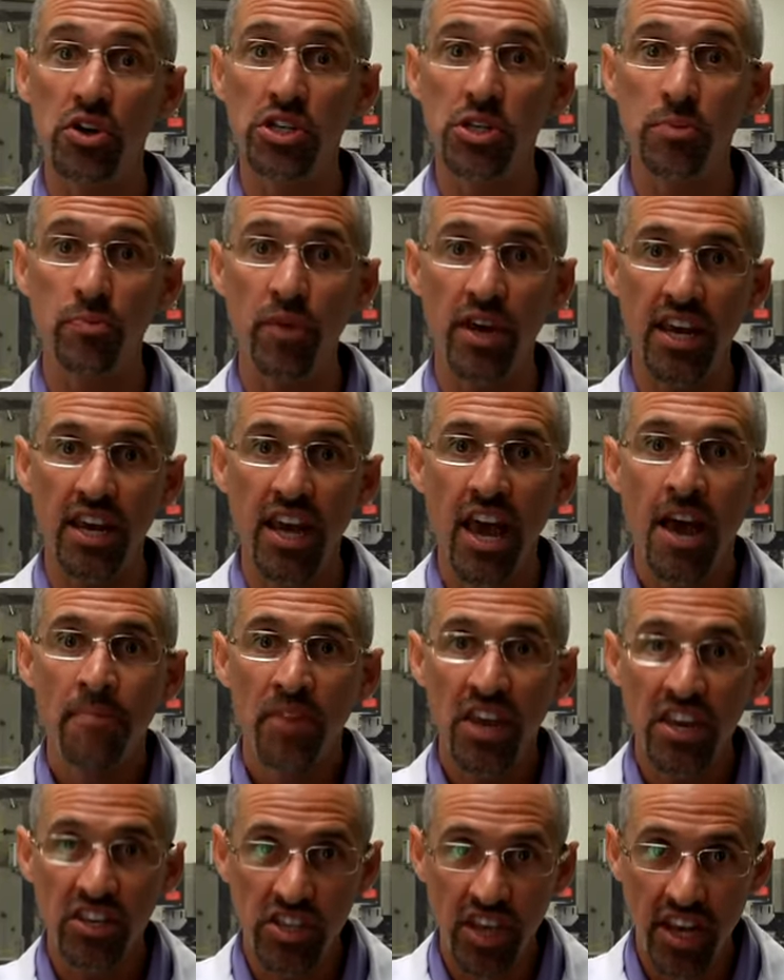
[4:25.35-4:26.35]
speak,
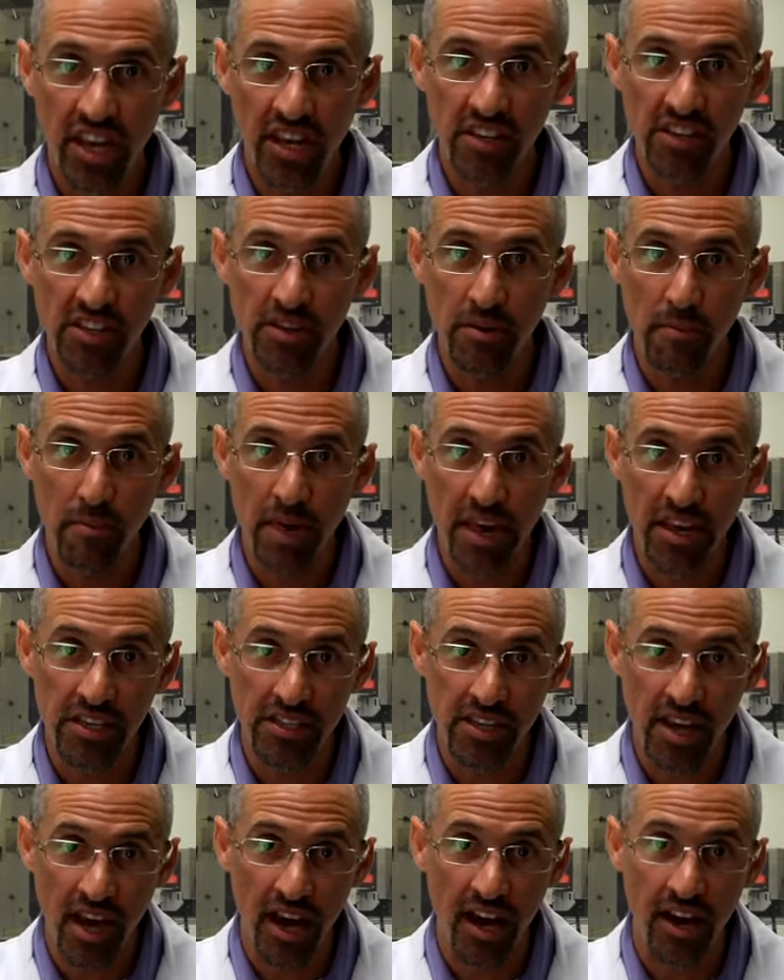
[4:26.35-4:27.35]
is, is,
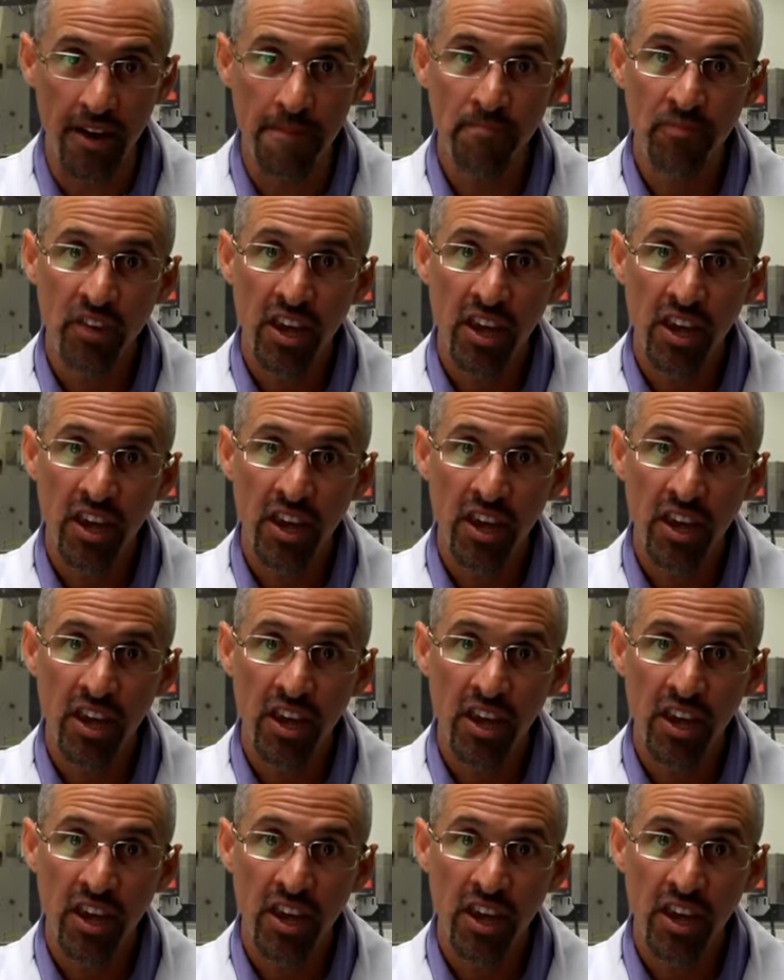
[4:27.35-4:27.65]
is uh,